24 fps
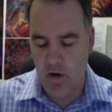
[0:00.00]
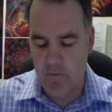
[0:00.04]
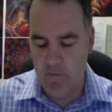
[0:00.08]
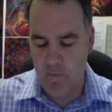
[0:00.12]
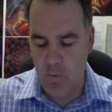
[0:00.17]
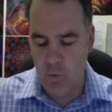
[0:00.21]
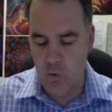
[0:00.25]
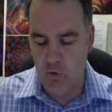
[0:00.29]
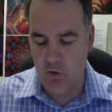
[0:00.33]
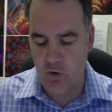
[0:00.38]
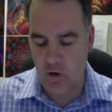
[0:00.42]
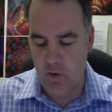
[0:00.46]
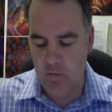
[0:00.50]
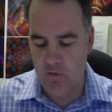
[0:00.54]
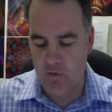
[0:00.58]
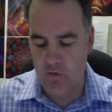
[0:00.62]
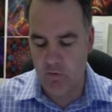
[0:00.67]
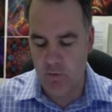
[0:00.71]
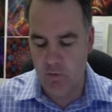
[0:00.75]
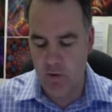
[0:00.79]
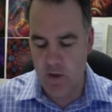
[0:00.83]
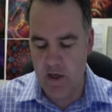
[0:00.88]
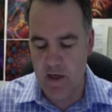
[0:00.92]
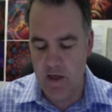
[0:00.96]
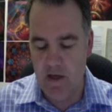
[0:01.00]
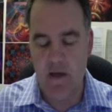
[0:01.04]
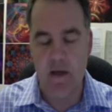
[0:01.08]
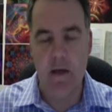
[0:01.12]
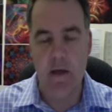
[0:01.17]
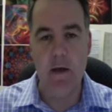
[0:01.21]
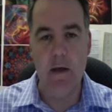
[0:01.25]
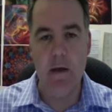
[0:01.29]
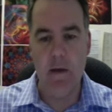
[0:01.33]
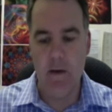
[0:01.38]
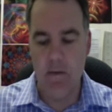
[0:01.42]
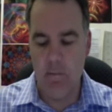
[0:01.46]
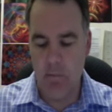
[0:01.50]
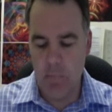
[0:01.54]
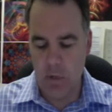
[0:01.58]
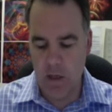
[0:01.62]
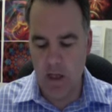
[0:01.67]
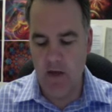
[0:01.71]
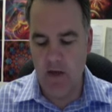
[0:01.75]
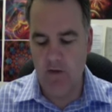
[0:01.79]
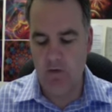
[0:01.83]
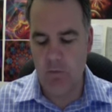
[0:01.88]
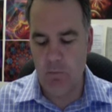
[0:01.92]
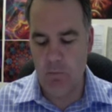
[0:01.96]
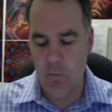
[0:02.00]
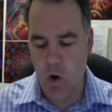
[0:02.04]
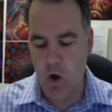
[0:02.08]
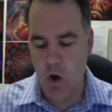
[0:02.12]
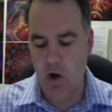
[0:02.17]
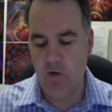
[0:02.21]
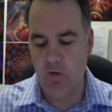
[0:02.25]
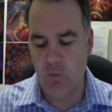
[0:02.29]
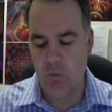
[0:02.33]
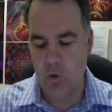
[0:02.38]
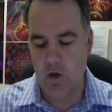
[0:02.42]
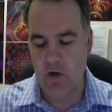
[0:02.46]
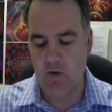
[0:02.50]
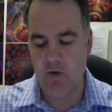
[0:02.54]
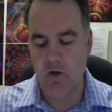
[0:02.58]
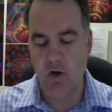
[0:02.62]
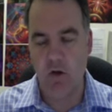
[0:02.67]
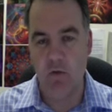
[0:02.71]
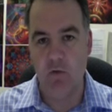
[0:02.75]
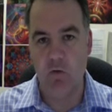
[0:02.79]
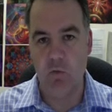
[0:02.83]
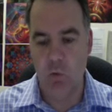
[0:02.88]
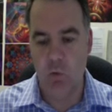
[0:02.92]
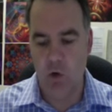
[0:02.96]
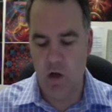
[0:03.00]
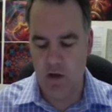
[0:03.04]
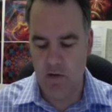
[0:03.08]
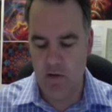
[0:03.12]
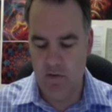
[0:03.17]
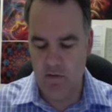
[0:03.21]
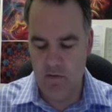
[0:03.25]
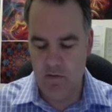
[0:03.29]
4 times 3 plus minus 1 times 1.